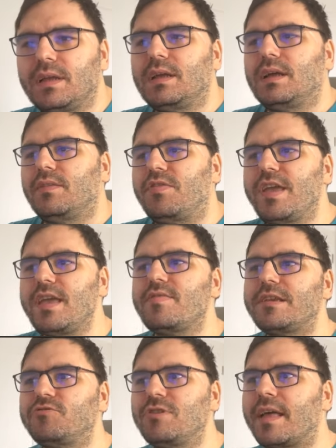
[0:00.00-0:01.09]

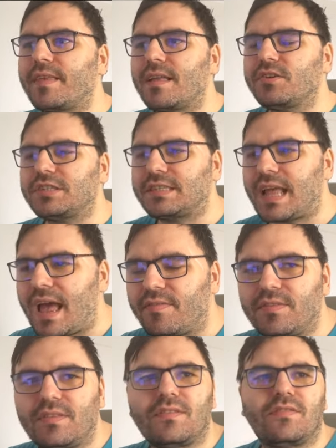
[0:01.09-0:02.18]
They do not
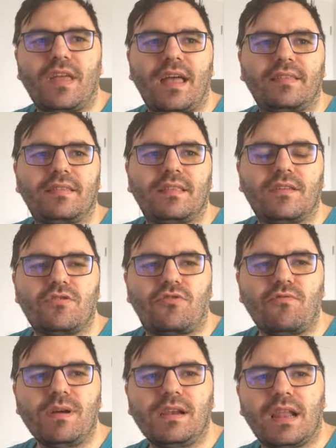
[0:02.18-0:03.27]
understand that
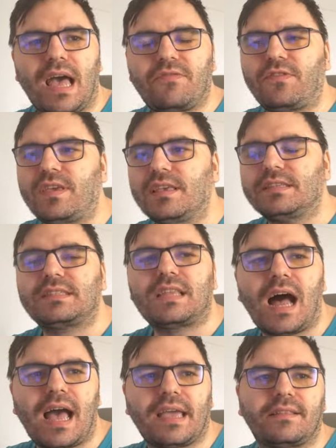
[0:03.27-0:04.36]
human life is
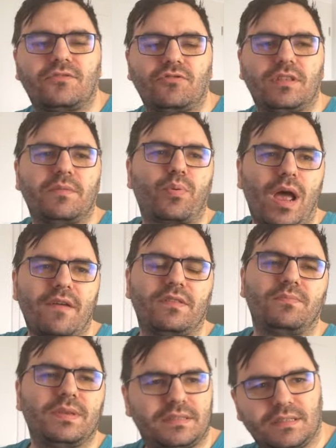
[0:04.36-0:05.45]
tied to their
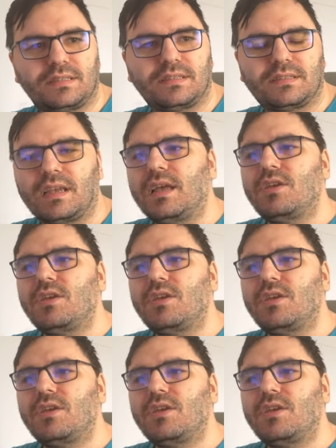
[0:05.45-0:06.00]
private businesses.